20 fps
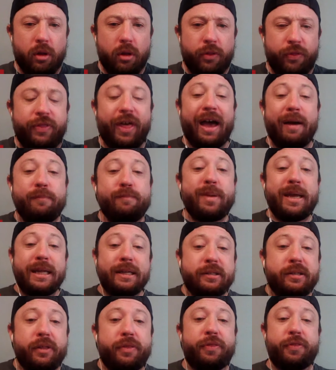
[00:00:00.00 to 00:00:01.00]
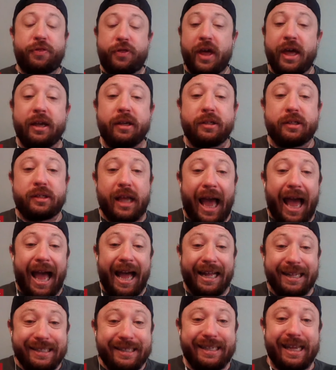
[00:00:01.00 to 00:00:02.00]
that means that things
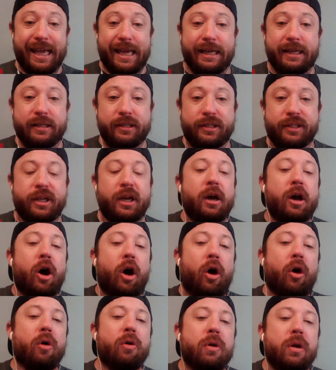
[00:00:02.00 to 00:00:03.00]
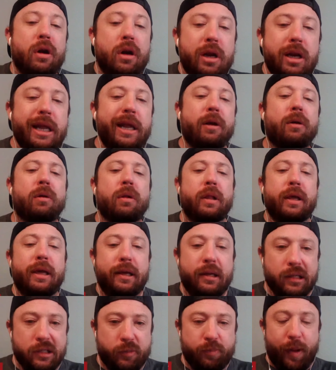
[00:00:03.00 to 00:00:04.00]
as is aren't
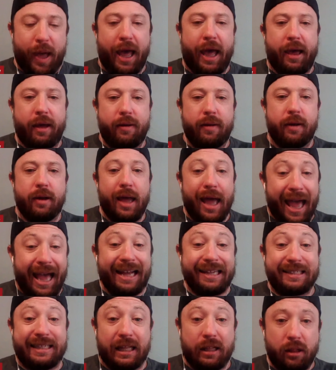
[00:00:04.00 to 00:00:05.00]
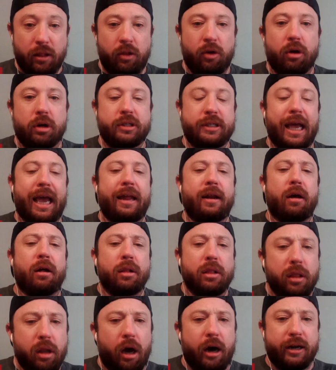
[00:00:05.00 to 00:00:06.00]
nearly as bad as it looks. And a
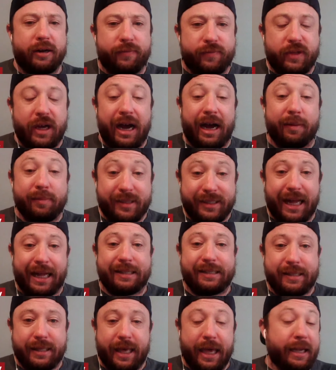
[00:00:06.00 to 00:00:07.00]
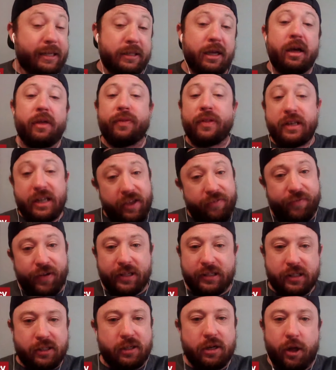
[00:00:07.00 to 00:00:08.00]
lot of times that's the case. The
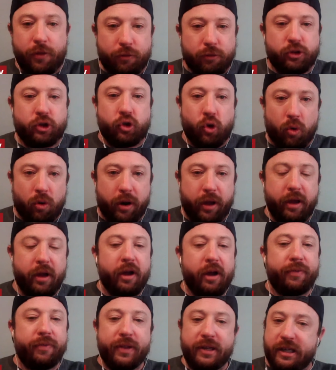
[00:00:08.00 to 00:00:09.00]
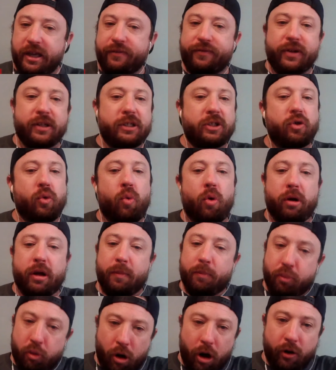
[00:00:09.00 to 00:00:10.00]
defense is another story. The defense is a work
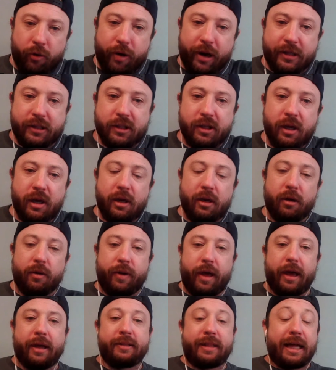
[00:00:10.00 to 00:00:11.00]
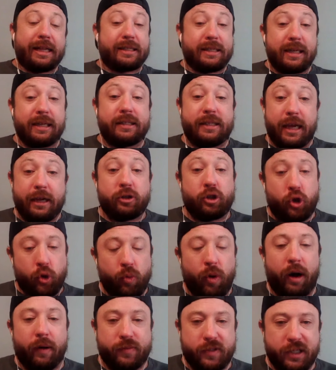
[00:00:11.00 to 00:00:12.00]
in progress. Okay, that's going to take
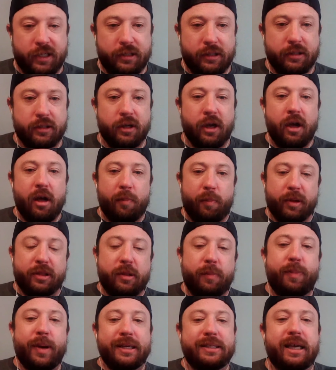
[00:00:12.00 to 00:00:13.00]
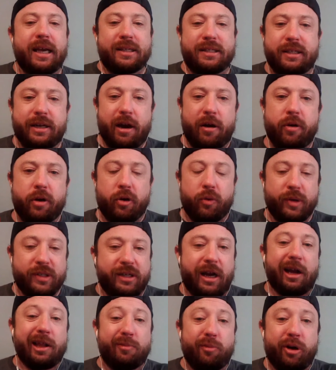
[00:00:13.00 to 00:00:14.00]
two off seasons. But the best case scenario is
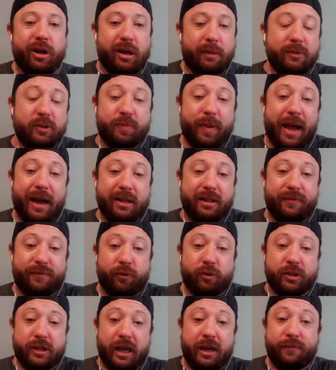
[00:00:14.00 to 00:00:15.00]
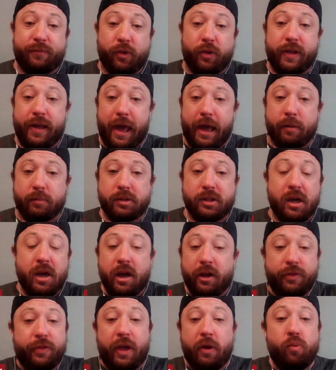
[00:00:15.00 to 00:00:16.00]
Kyler Murray comes back in the first handful of games.
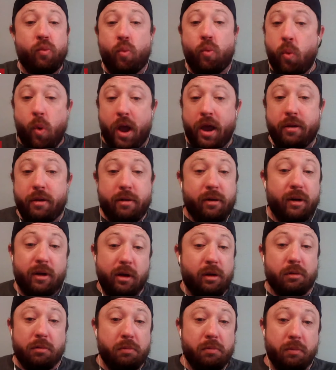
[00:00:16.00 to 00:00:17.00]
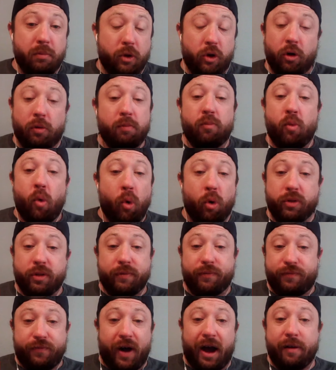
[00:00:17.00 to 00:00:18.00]
They win, you know, more
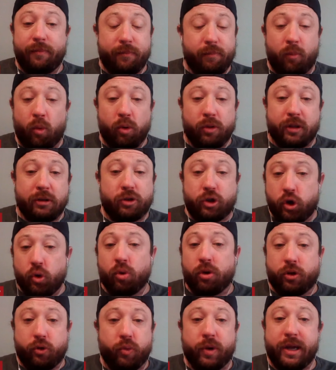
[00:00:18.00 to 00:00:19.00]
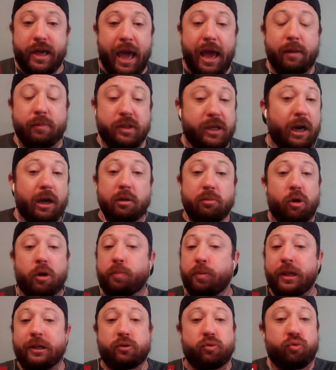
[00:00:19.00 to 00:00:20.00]
than five, more than two or three games. Kyler Murray
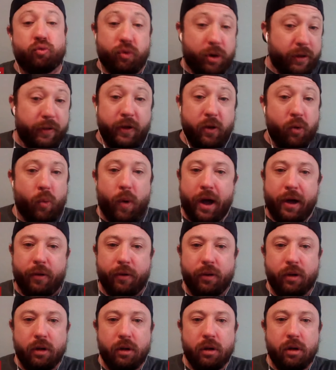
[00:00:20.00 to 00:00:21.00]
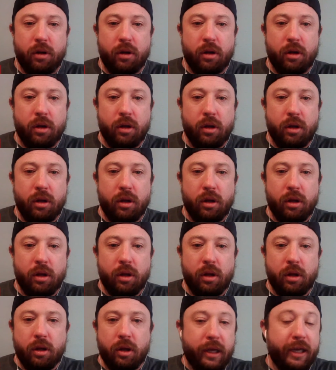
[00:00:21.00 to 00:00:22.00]
plays really well.
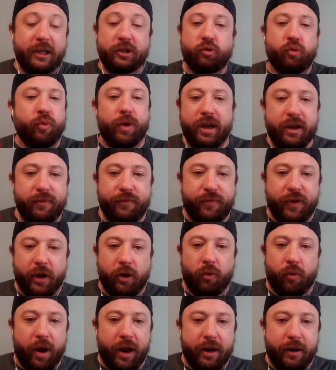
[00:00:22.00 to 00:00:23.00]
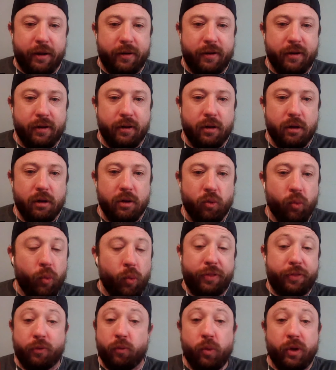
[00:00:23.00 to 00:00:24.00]
He's reinvigorated
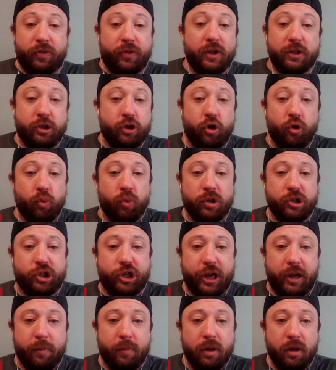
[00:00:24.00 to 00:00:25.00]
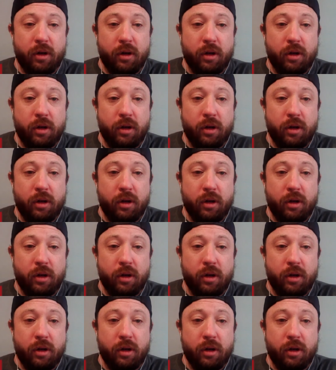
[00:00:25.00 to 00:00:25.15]
with, with this new regime.